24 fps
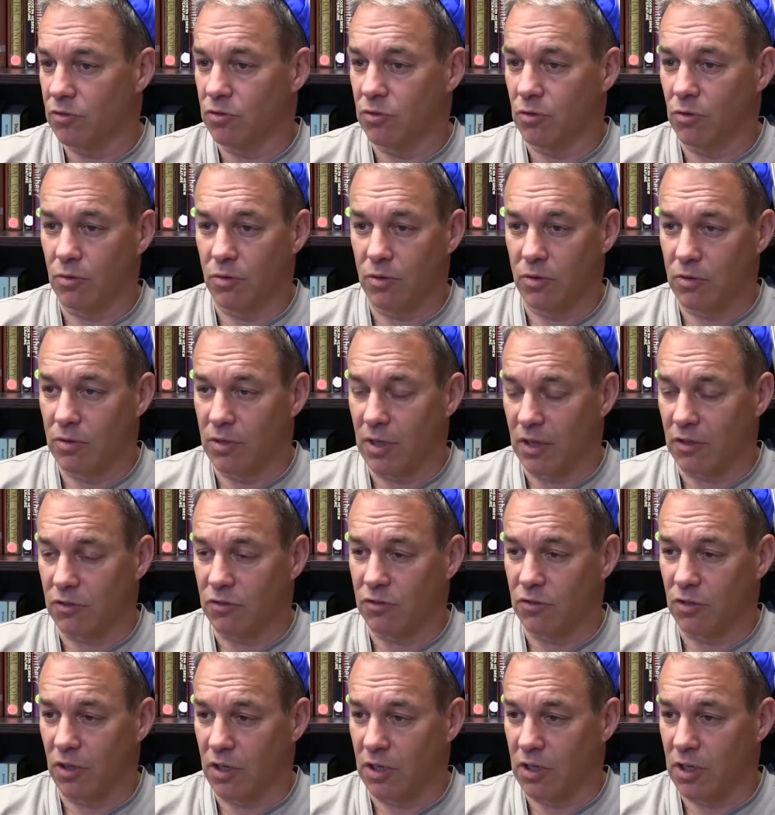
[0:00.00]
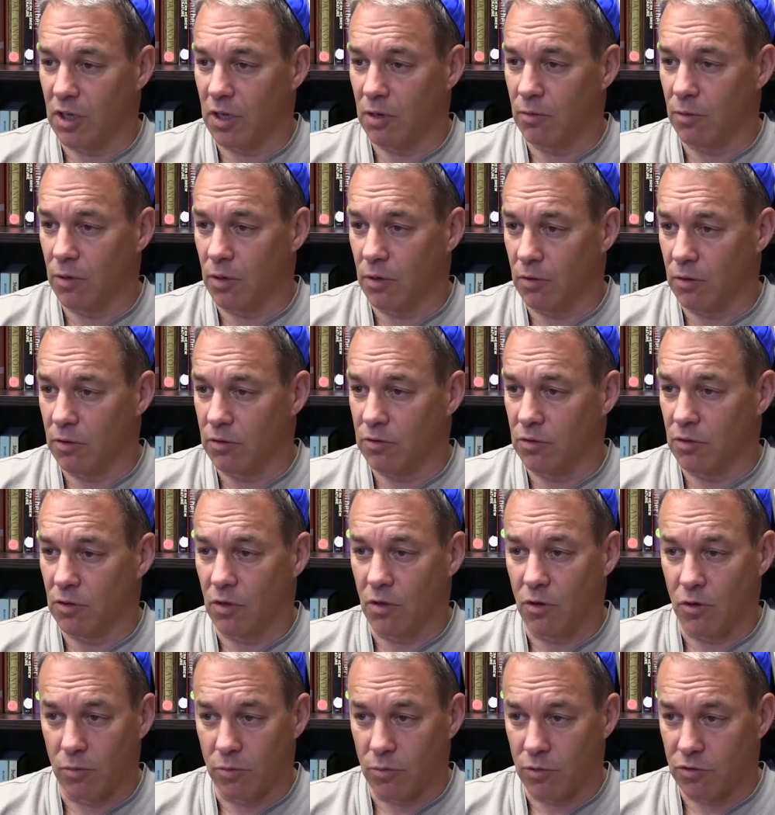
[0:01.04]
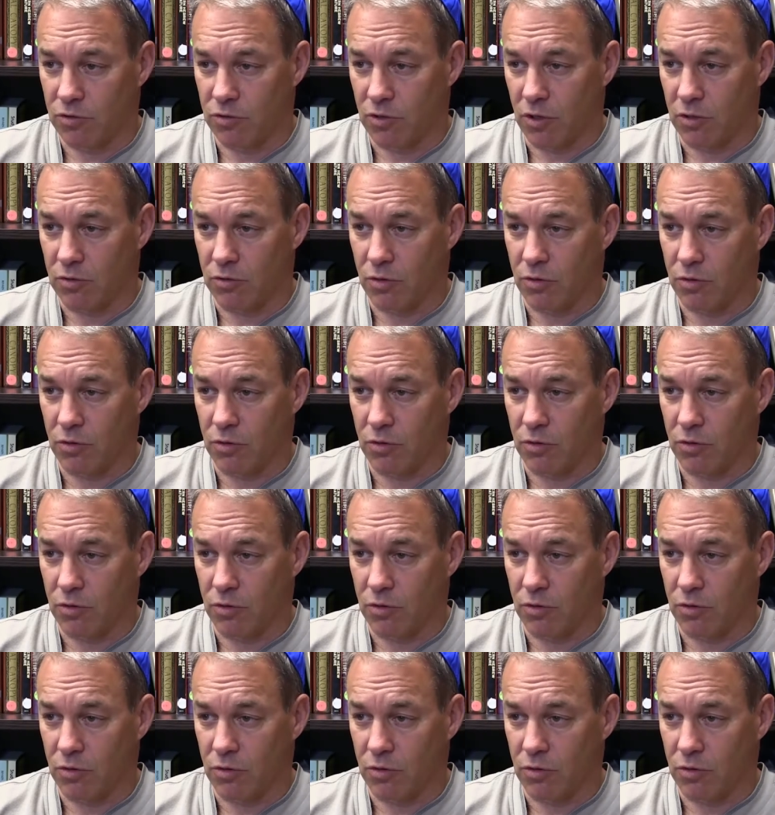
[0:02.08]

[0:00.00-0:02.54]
So next Sunday we're going to the homeless shelter,